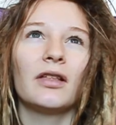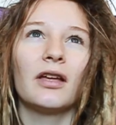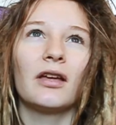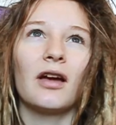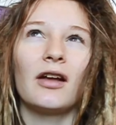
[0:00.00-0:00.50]

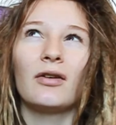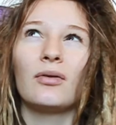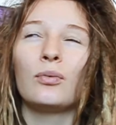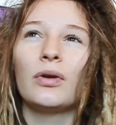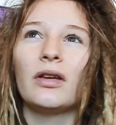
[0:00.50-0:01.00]
like, I don't
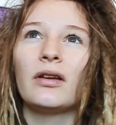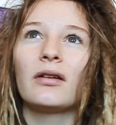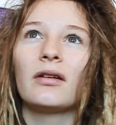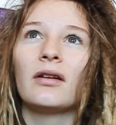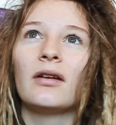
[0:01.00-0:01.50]
know, week
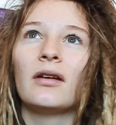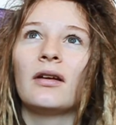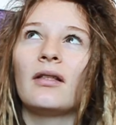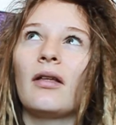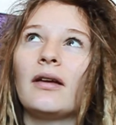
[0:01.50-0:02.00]

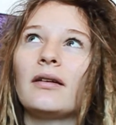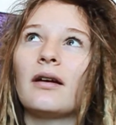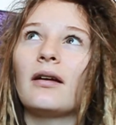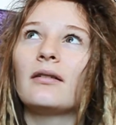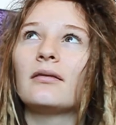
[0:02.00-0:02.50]

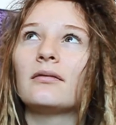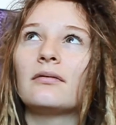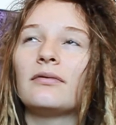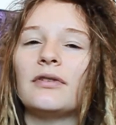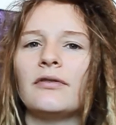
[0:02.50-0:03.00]
like
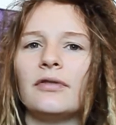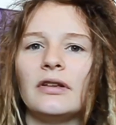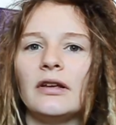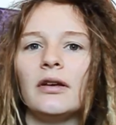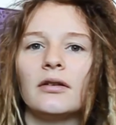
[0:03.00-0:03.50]

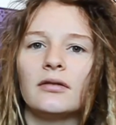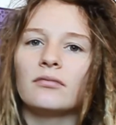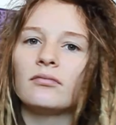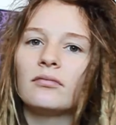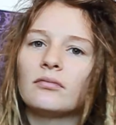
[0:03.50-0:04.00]

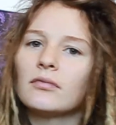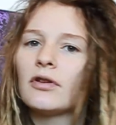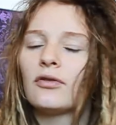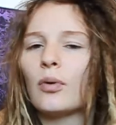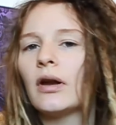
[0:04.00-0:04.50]
15 to
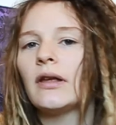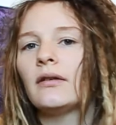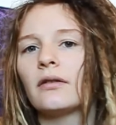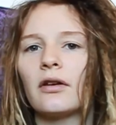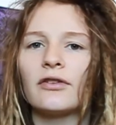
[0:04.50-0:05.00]

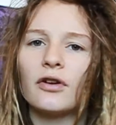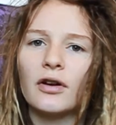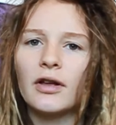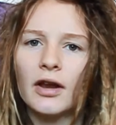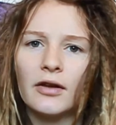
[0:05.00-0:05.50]
20s, I
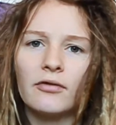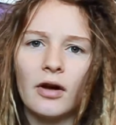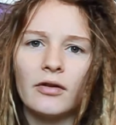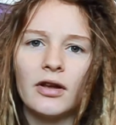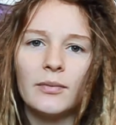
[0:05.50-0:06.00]
started getting
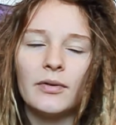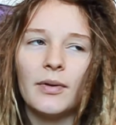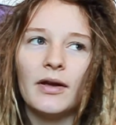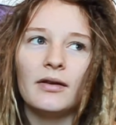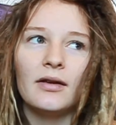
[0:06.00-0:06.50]
round ligament
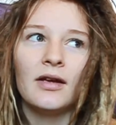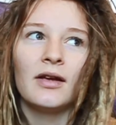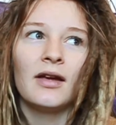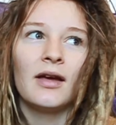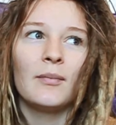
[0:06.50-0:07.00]
pain.
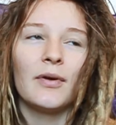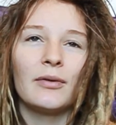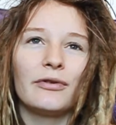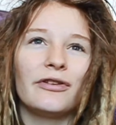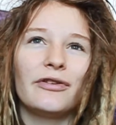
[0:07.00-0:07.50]
But it
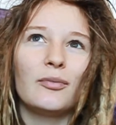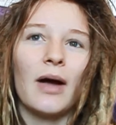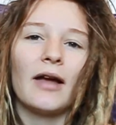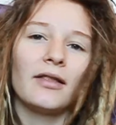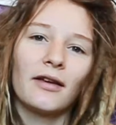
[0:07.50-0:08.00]
wasn't so
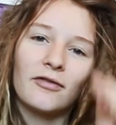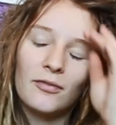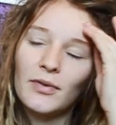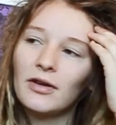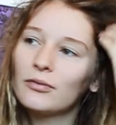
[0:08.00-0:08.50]
bad. Like for
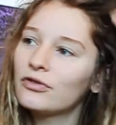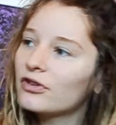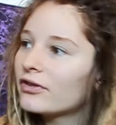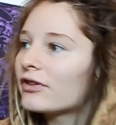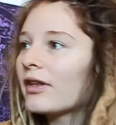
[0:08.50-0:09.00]
me, it was
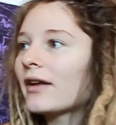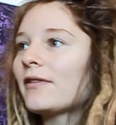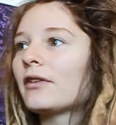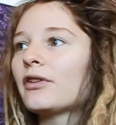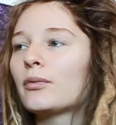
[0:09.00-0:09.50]
just, I
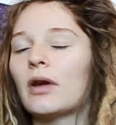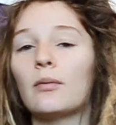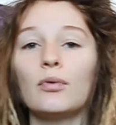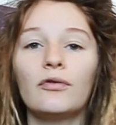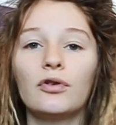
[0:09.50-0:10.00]
felt it when I
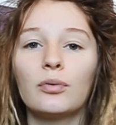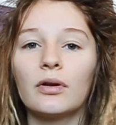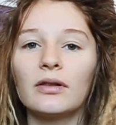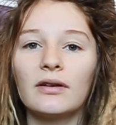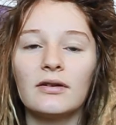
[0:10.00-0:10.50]
moved too
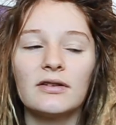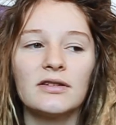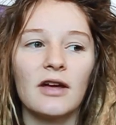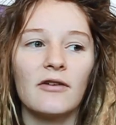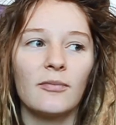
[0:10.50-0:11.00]
quickly and
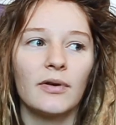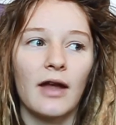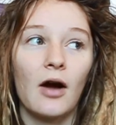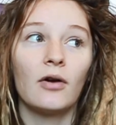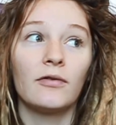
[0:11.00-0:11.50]
stuff, but
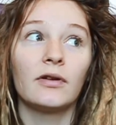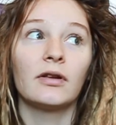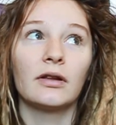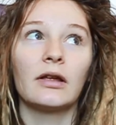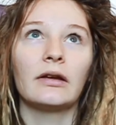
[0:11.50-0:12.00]
now I feel
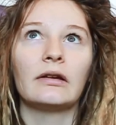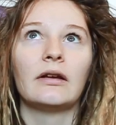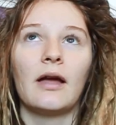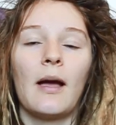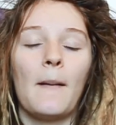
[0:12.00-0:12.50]
it like
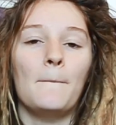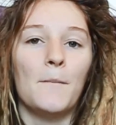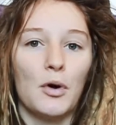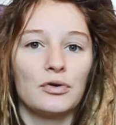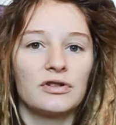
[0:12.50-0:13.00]

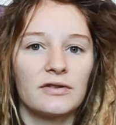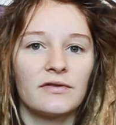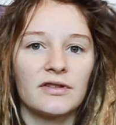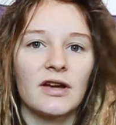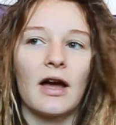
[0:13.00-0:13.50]
most of
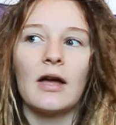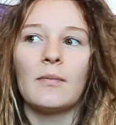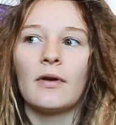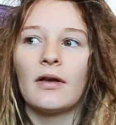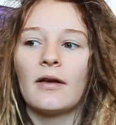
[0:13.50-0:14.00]
the time.